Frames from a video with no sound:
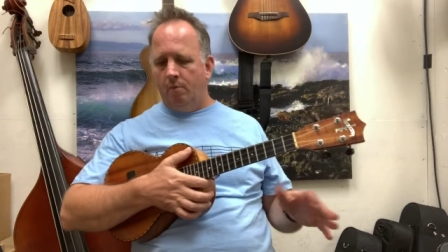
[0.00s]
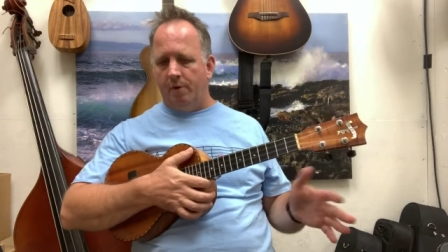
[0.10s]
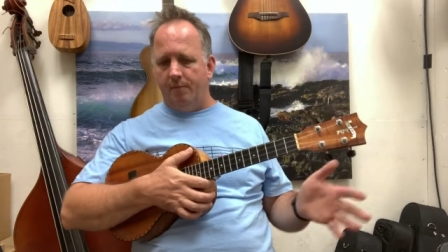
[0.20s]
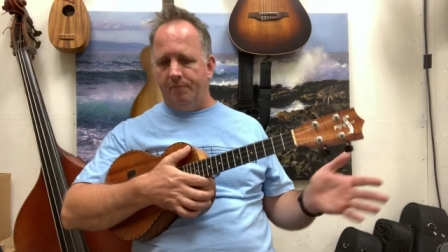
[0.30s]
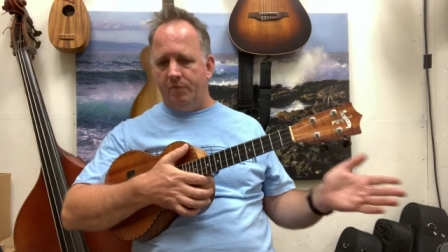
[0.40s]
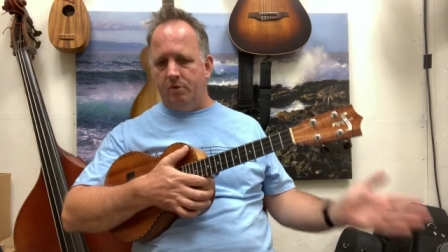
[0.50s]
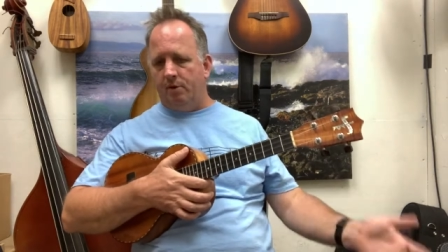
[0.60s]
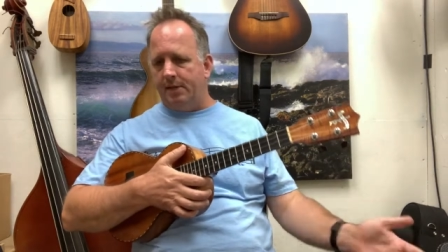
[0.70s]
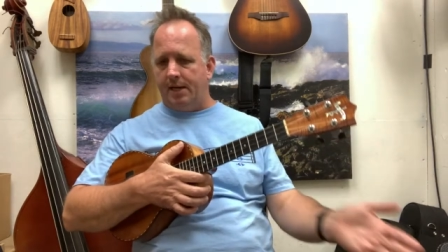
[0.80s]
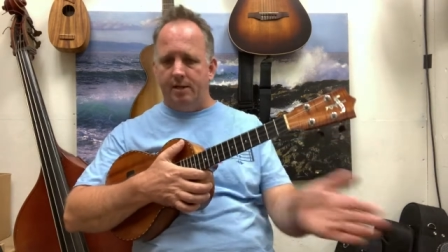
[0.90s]
But
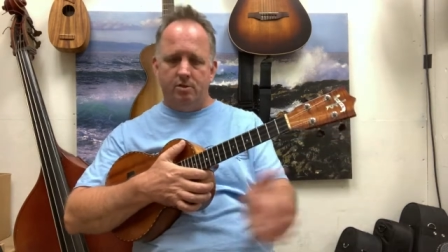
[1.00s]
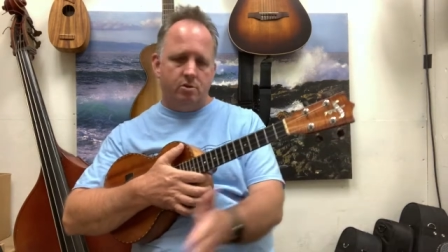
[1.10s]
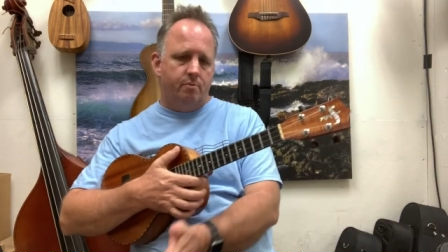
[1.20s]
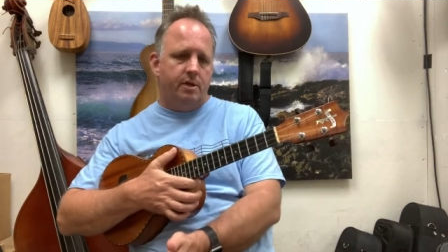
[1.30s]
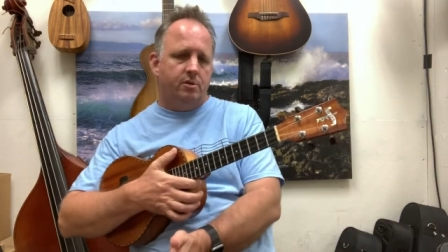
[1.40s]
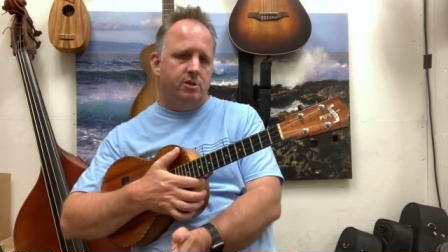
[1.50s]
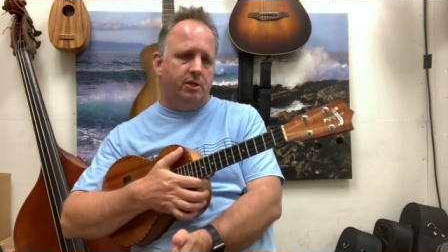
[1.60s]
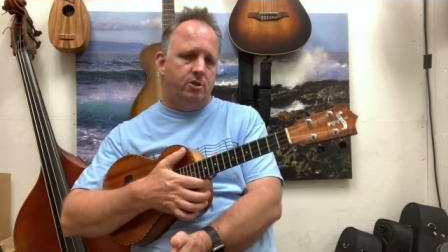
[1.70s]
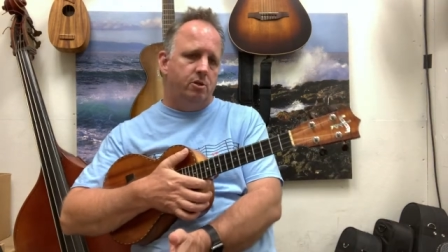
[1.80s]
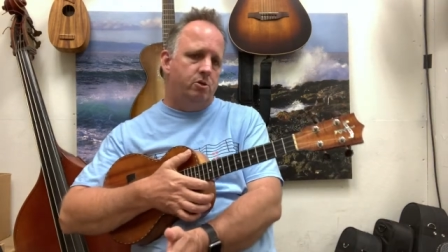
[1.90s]
during that instrumental
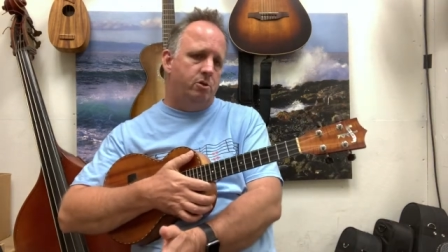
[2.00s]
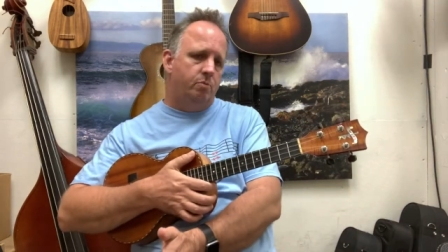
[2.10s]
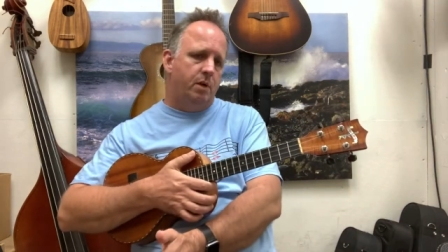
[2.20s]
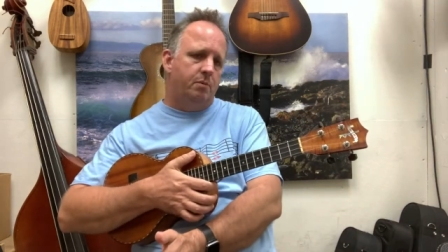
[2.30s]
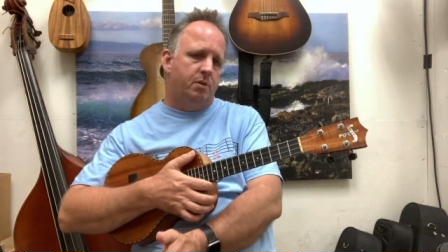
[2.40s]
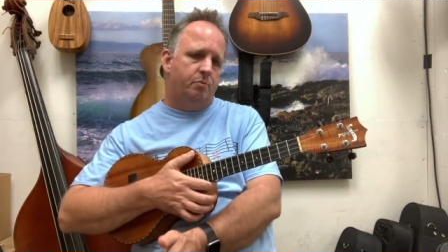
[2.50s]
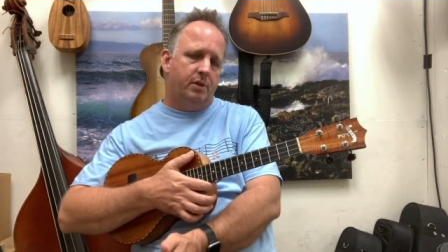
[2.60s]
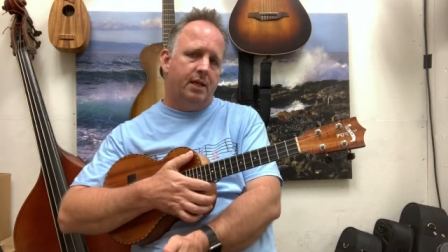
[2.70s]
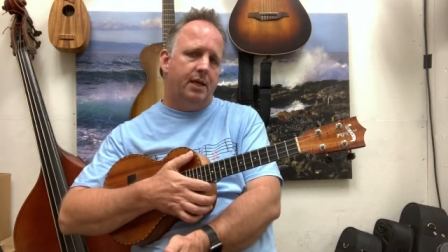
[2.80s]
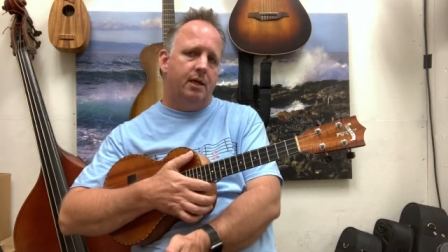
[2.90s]
section, you should be able to
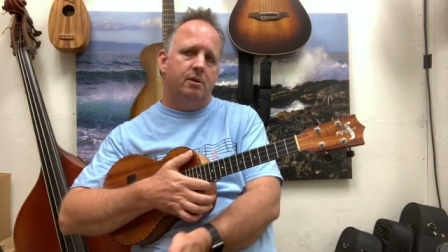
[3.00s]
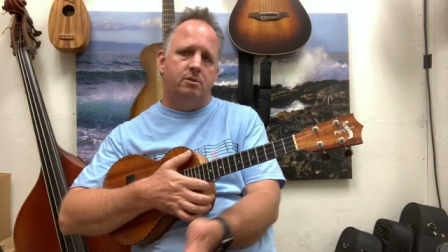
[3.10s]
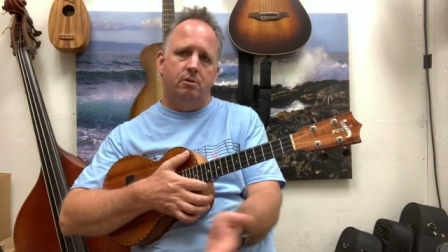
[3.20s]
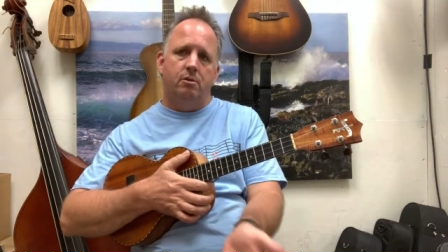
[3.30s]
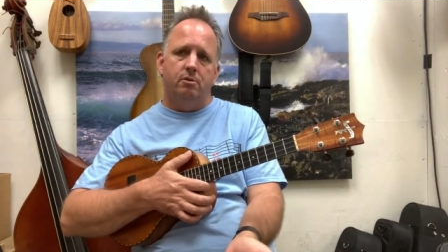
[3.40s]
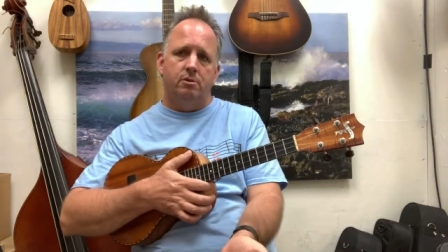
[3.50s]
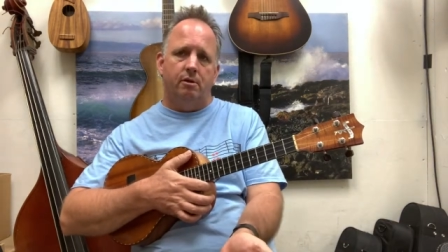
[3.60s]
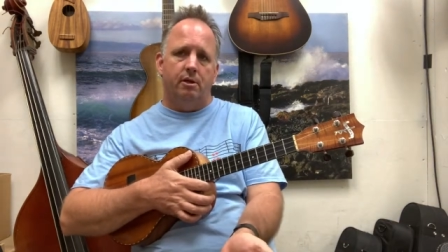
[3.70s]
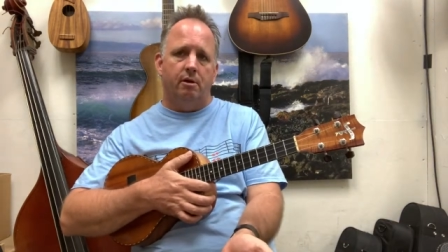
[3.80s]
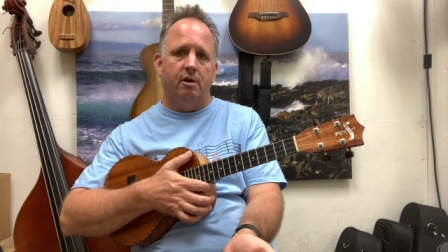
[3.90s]
play a solo during there.